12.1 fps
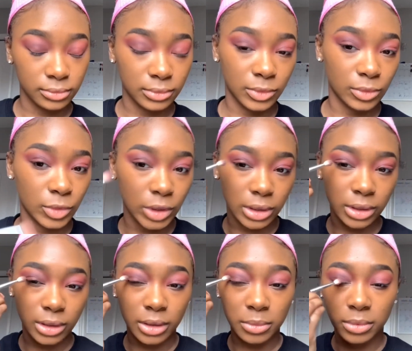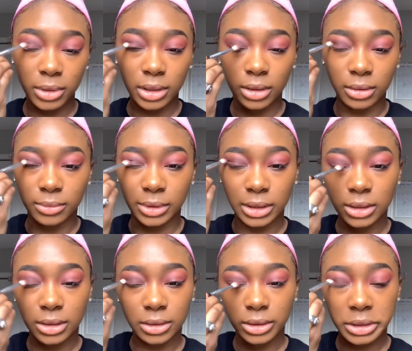And put it in a
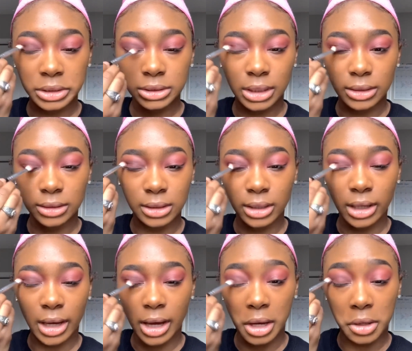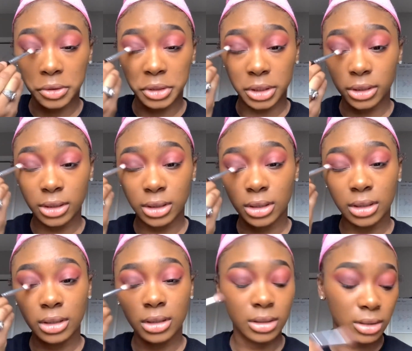crease in the outer
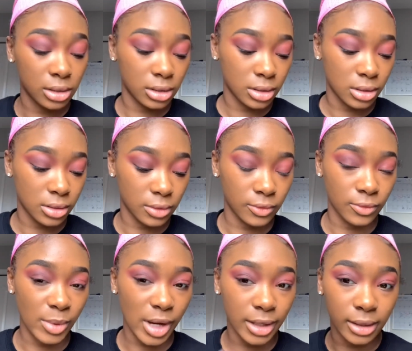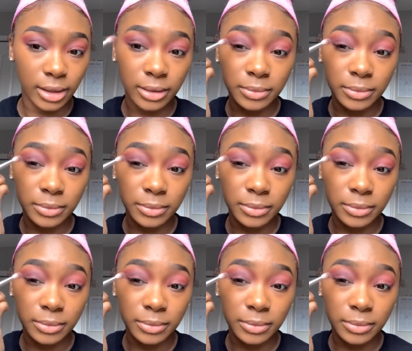of my eye.